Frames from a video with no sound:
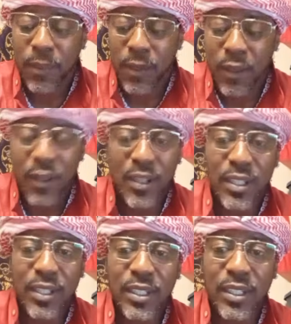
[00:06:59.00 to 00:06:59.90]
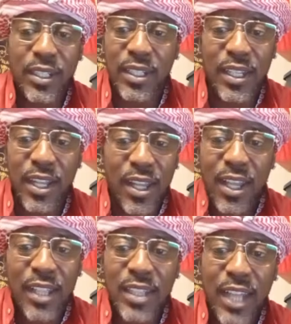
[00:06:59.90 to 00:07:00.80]

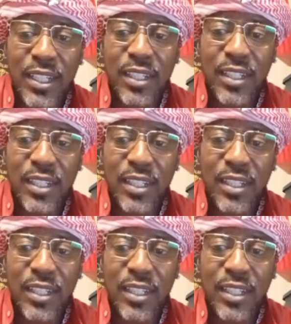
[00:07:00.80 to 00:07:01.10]
It's not just the